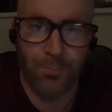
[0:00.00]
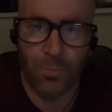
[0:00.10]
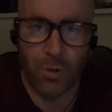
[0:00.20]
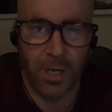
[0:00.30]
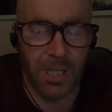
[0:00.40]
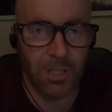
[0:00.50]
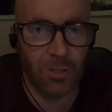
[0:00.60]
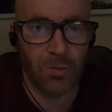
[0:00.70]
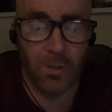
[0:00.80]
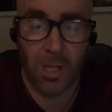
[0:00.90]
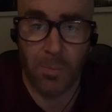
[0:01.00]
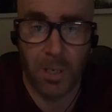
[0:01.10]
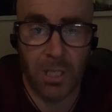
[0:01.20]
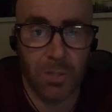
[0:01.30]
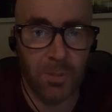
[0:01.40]
boy, this was one of the
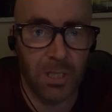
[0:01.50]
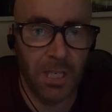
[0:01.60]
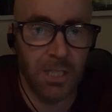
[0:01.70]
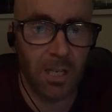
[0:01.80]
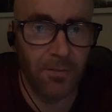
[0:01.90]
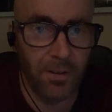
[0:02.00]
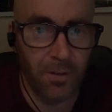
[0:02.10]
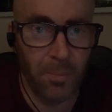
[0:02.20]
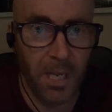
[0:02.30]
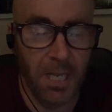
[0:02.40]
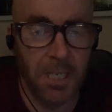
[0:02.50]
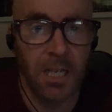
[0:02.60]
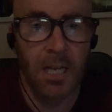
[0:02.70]
biggest mistakes I've ever made.